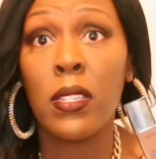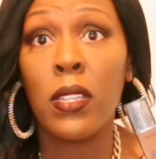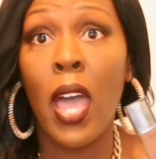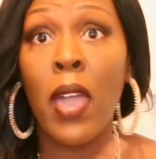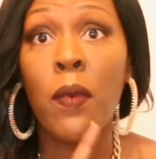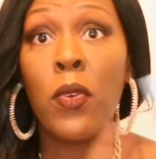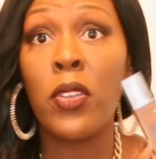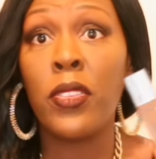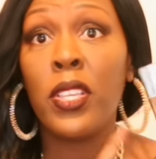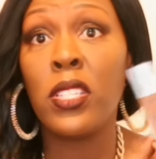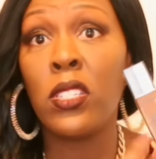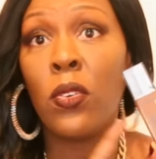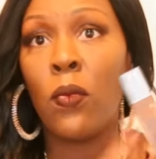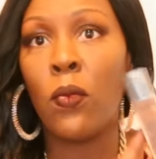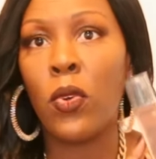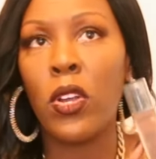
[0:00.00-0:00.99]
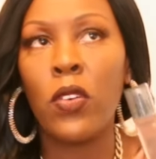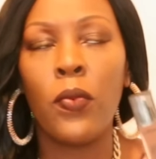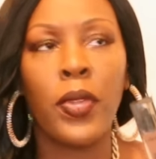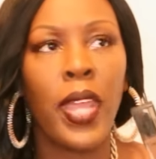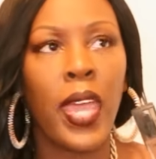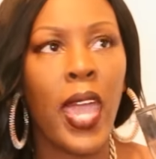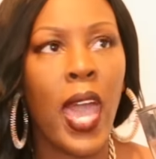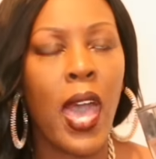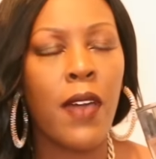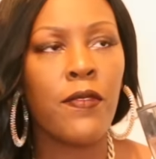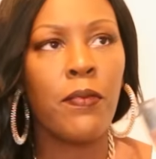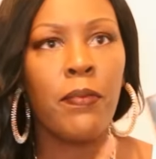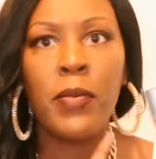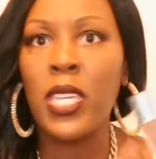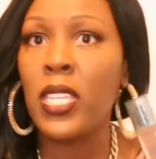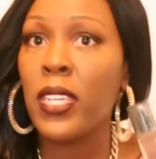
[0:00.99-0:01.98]
I wear this to work when I
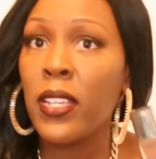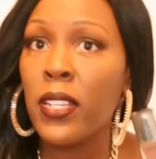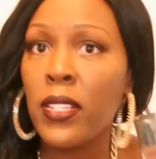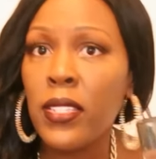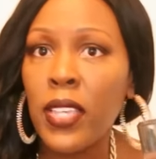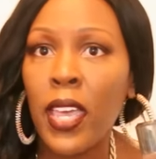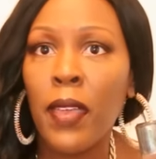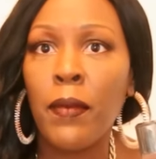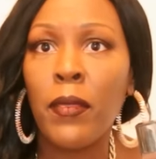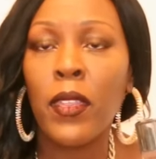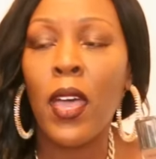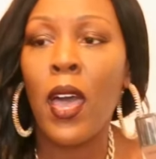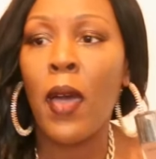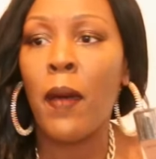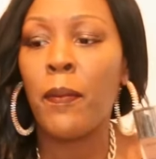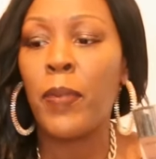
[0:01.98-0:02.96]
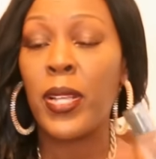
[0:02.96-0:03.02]
have meetings and um,